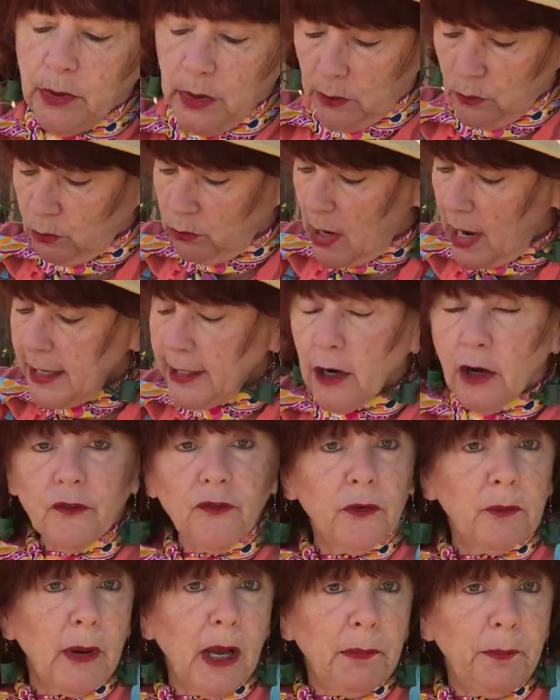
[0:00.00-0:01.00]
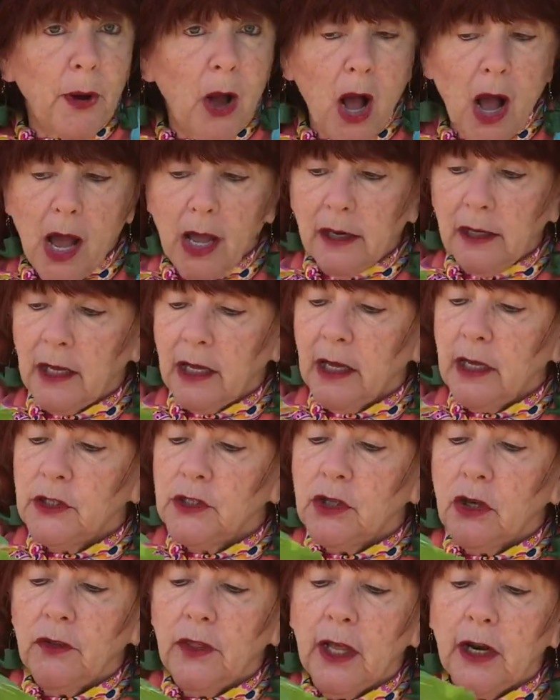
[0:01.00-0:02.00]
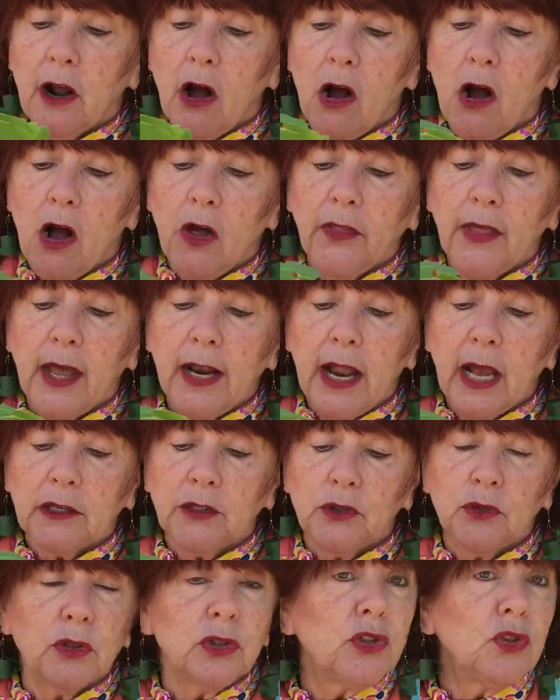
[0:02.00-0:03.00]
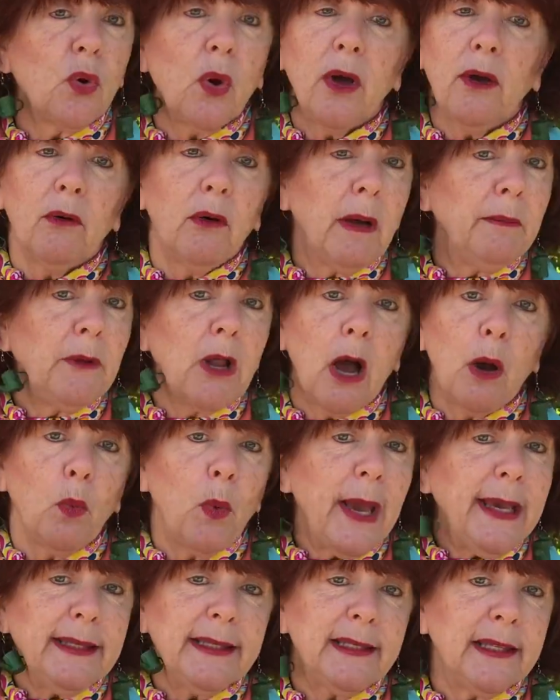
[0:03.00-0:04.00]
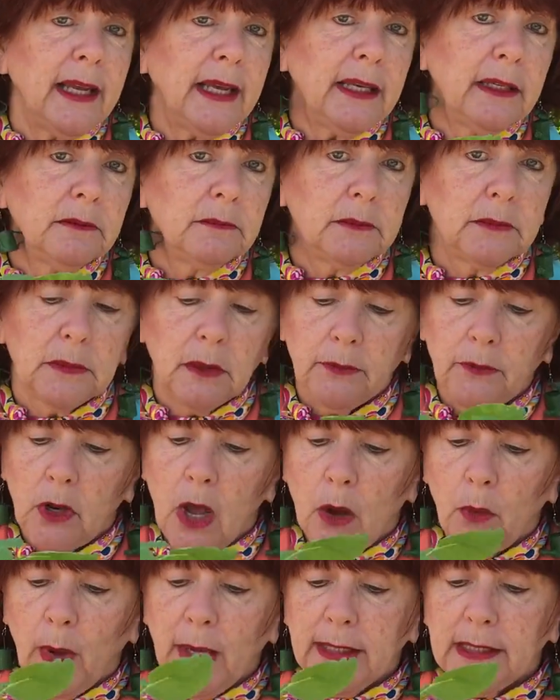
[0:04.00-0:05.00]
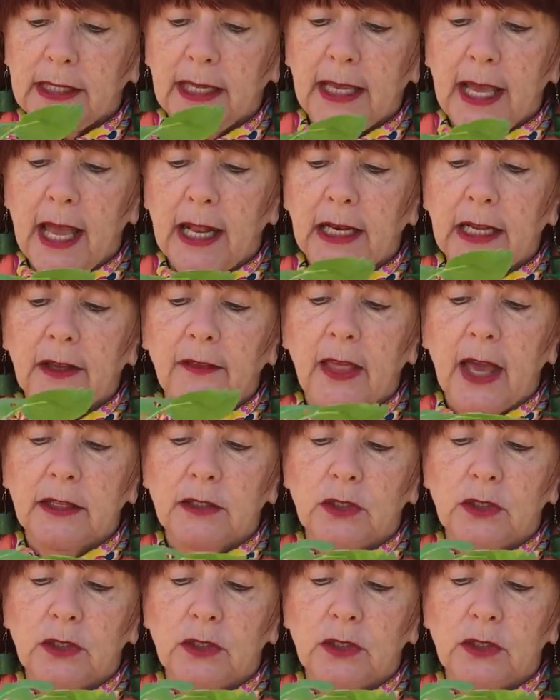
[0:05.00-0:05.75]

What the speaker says: it right over my pot so that all that extra soil I'm not wasting. Not wasting any of that